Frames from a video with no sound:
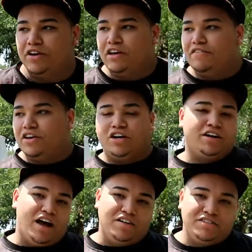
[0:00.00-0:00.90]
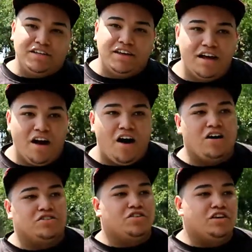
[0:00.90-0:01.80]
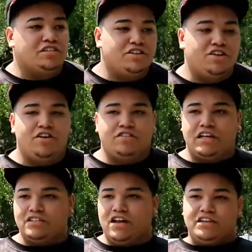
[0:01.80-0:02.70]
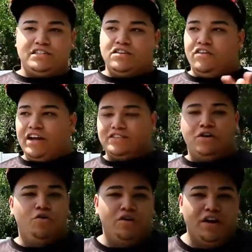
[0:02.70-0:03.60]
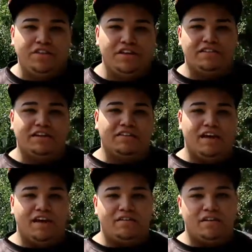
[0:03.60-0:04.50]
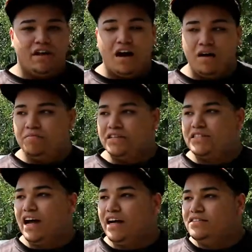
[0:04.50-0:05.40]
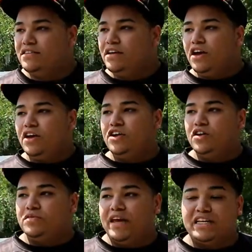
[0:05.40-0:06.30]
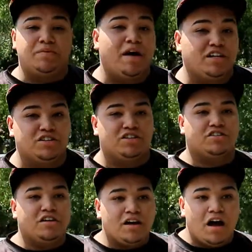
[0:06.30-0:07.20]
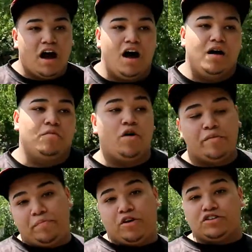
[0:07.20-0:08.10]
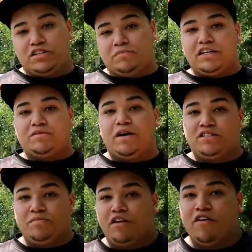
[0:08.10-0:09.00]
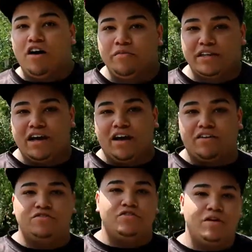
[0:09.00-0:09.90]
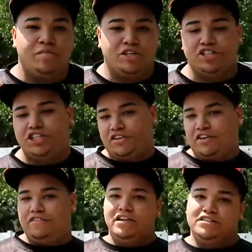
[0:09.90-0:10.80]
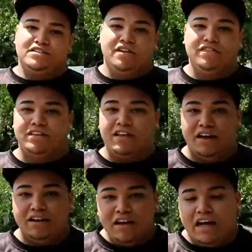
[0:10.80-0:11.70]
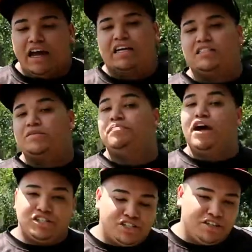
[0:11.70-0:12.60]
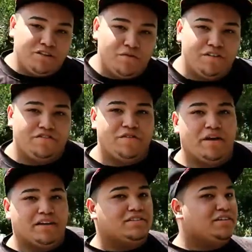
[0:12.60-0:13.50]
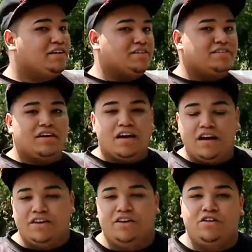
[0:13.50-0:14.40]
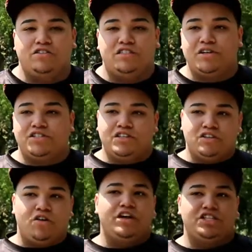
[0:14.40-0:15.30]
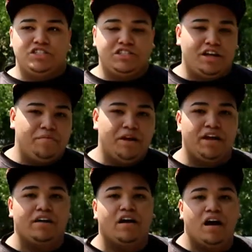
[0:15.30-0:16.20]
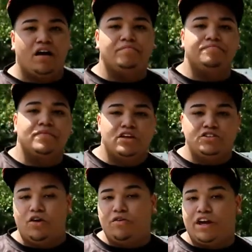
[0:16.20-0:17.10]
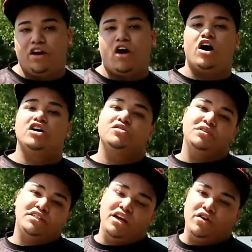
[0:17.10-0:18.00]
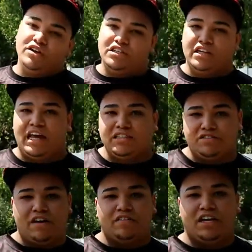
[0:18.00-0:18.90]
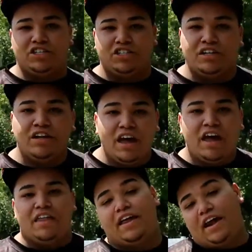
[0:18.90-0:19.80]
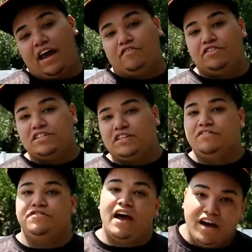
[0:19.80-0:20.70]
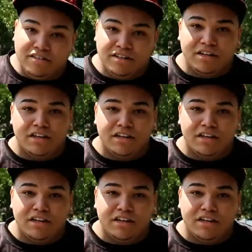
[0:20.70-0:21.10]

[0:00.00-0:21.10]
Giving cookouts, also as long as it's going out to hookah, things like that. Besides, being sponsored, well, me personally being sponsored by Ronald McDonald, doing a bunch of charity events and stuff like that, especially the one for May 6th, especially the donations that are being donated are 100% going to the Cancer Foundation that I have recently found.